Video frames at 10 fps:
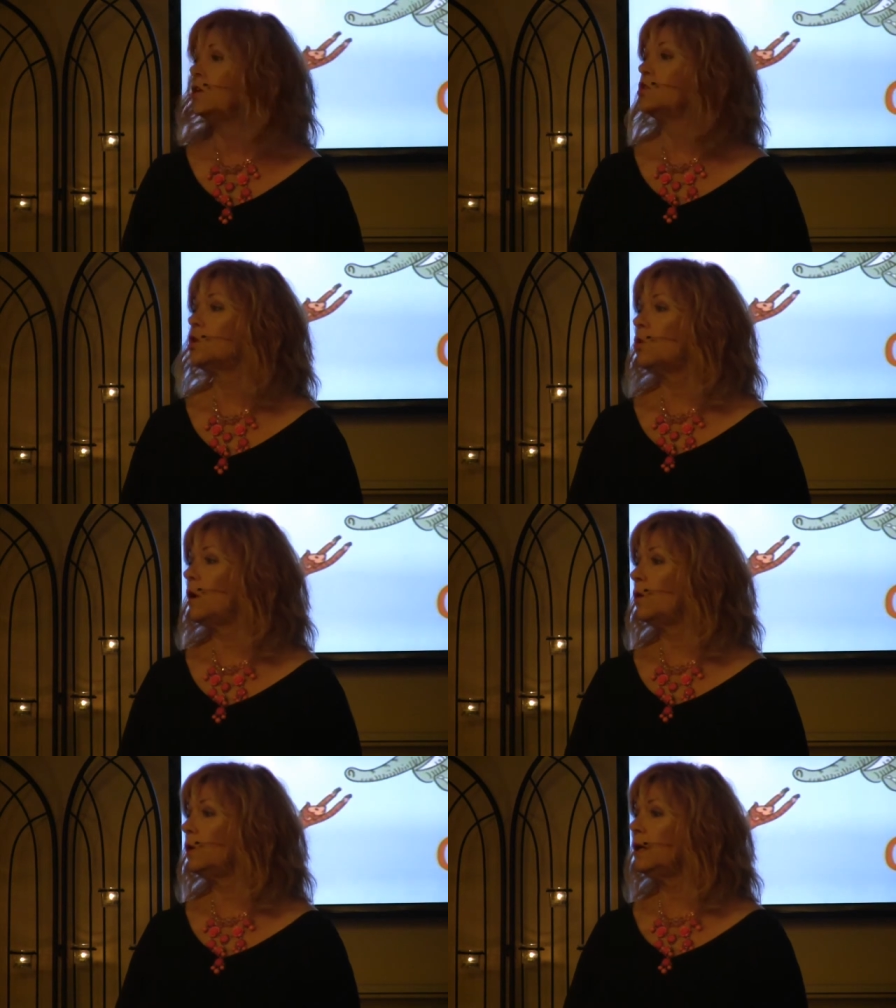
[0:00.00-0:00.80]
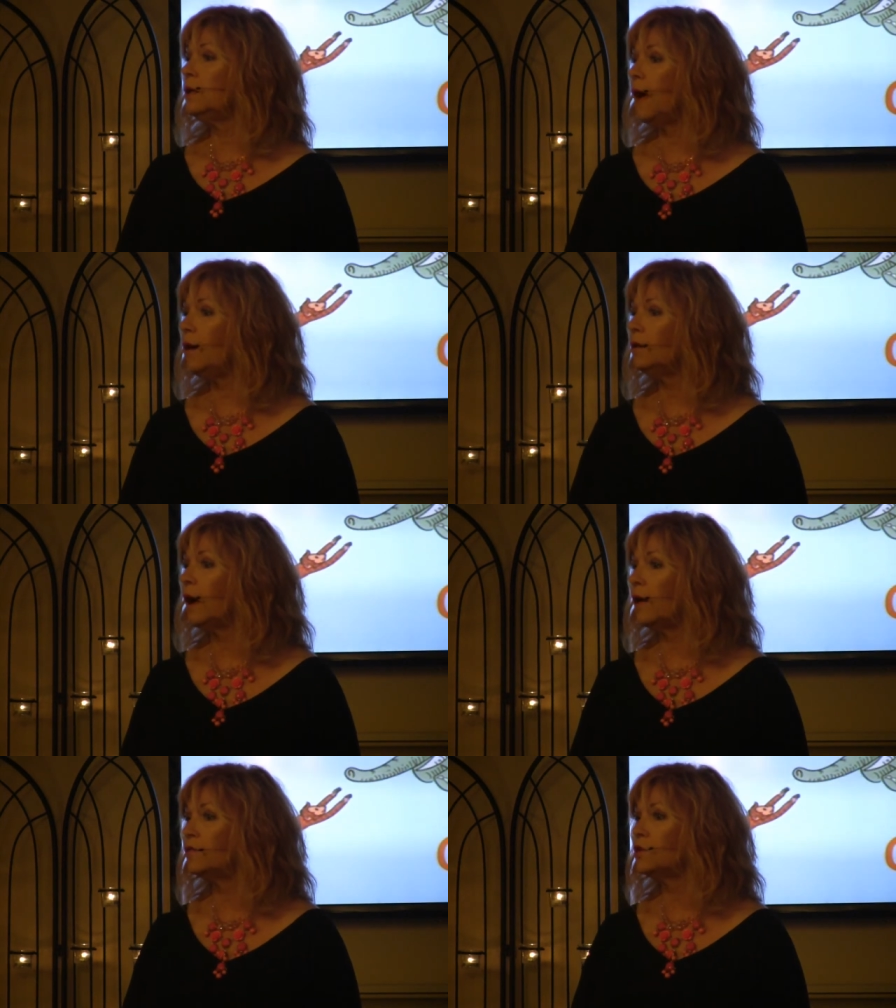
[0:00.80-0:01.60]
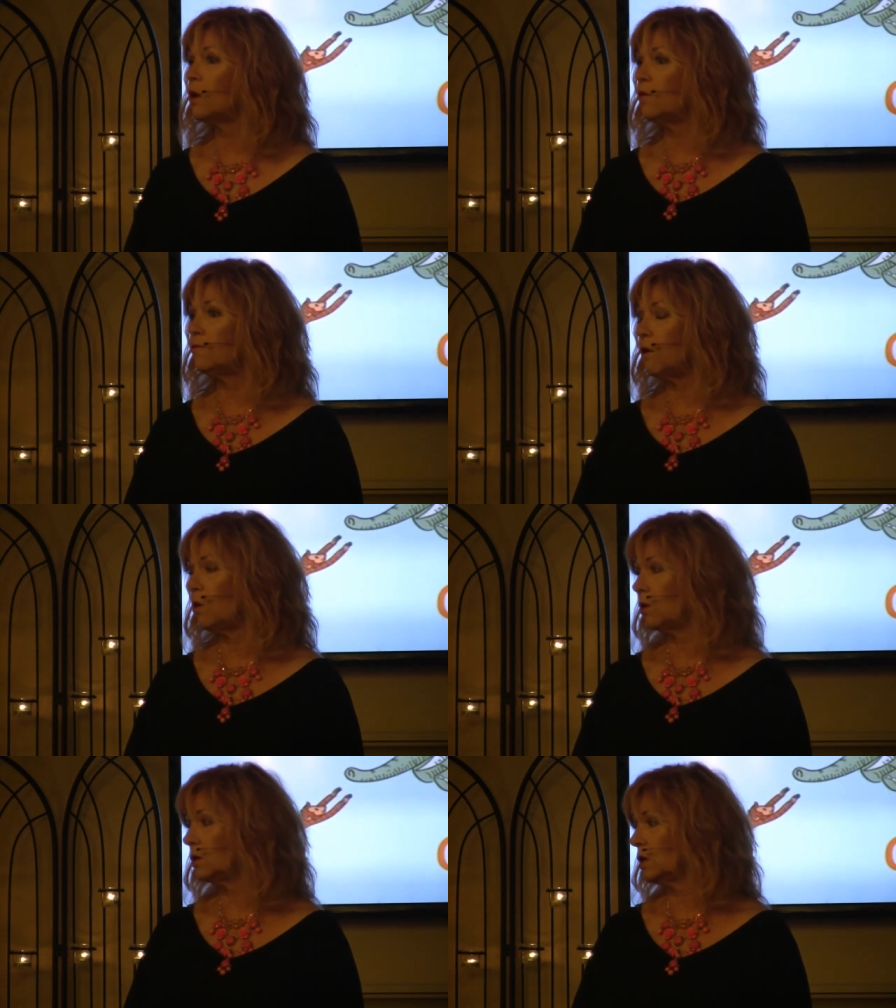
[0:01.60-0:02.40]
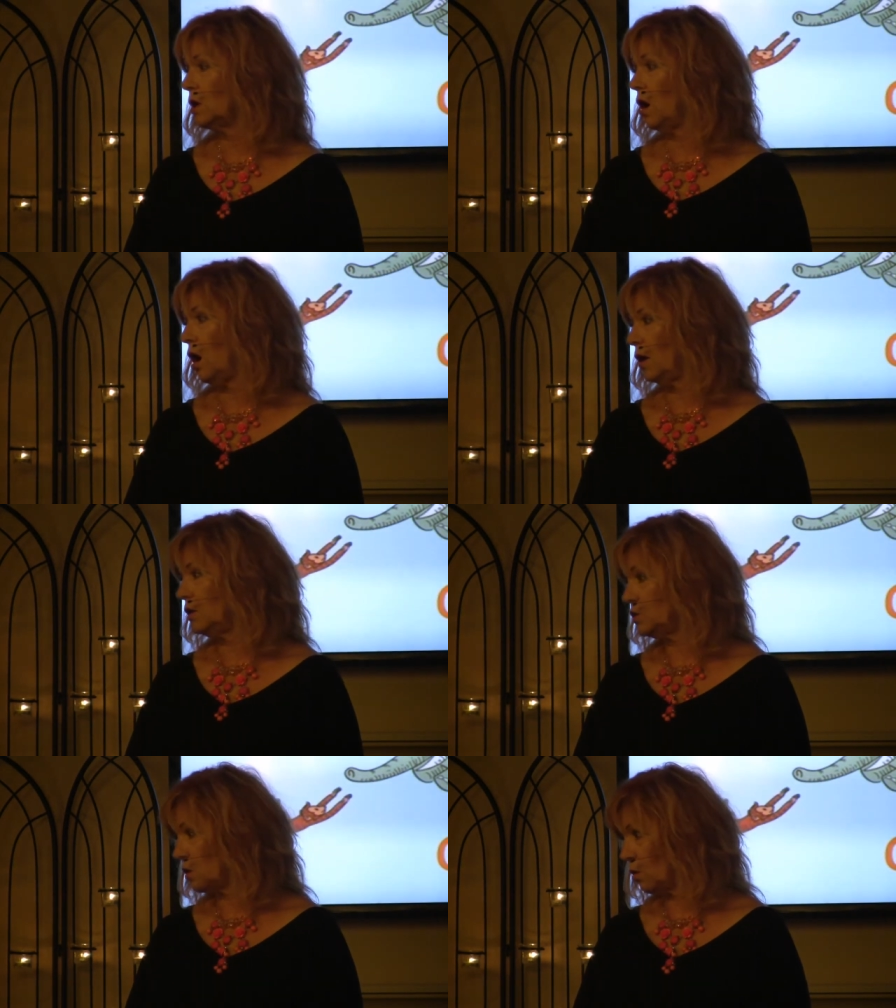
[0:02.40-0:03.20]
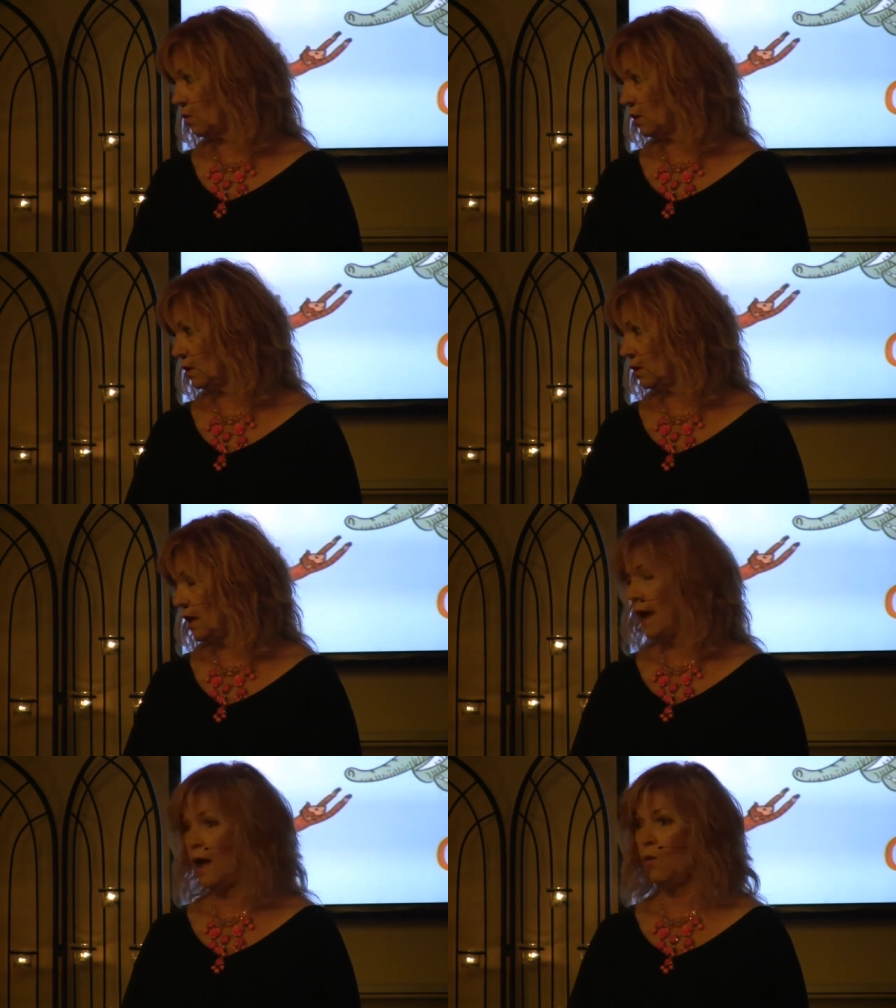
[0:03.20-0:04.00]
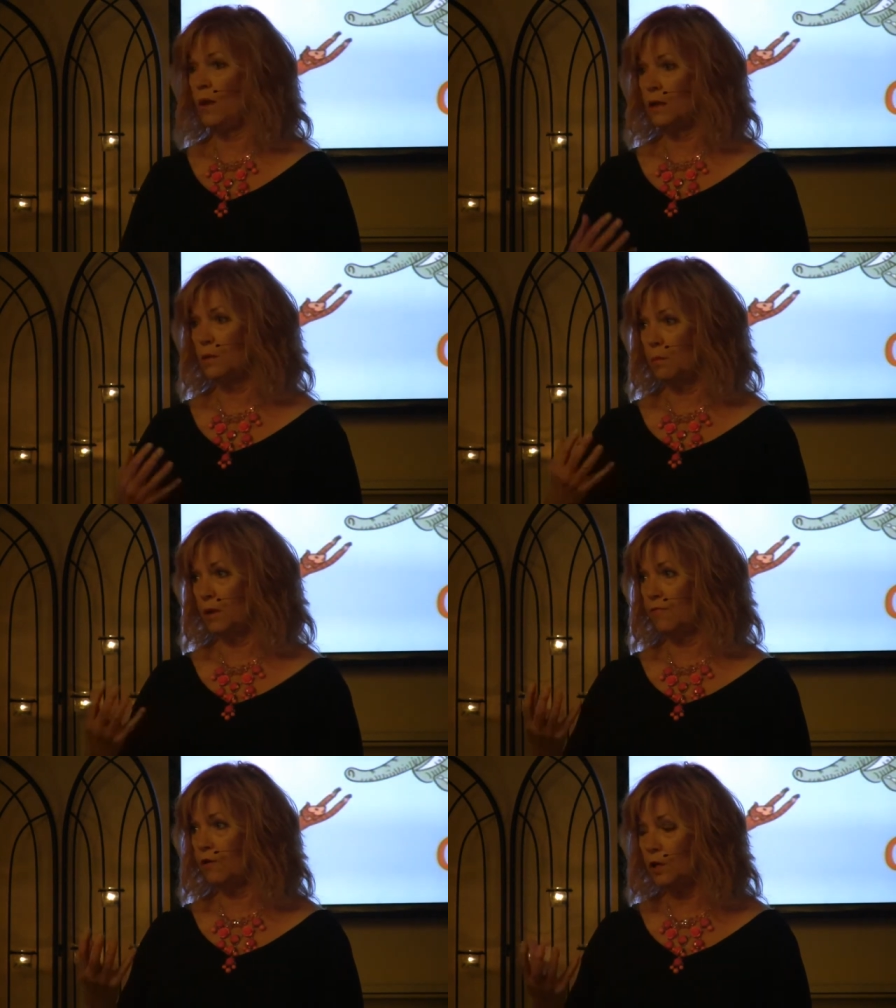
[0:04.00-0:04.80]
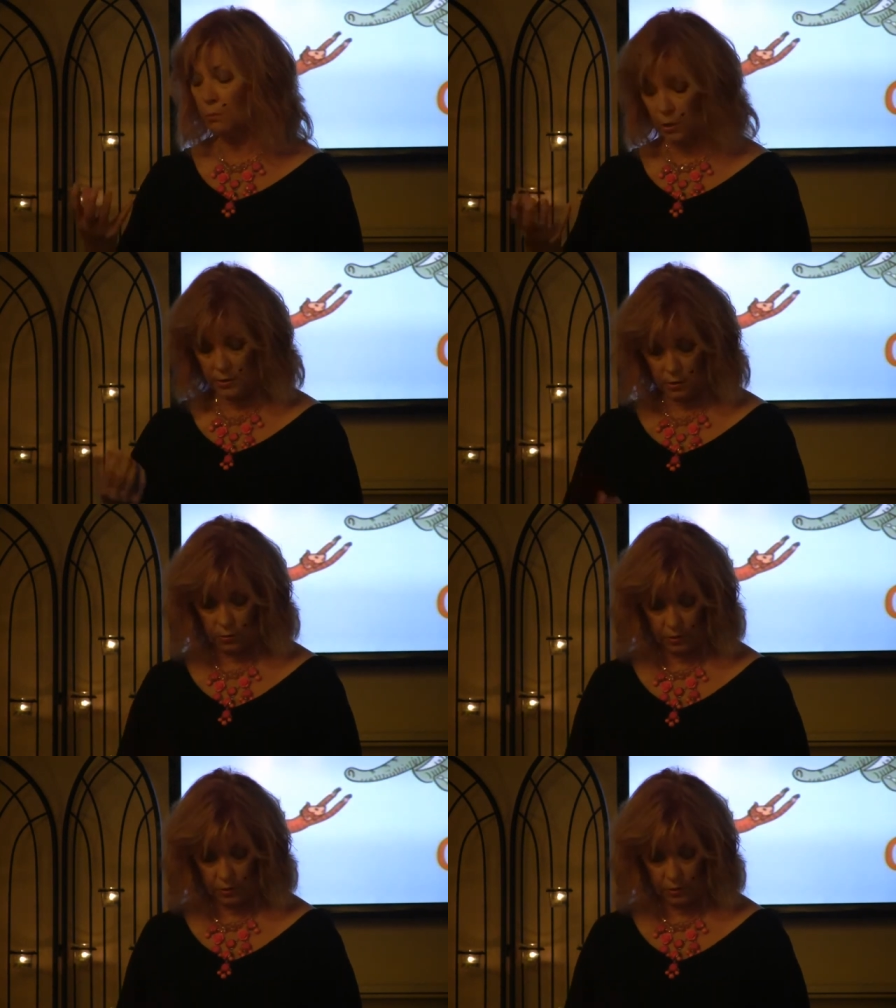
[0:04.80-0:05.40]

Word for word: So when we allow life to unfold on its own and we can be fully present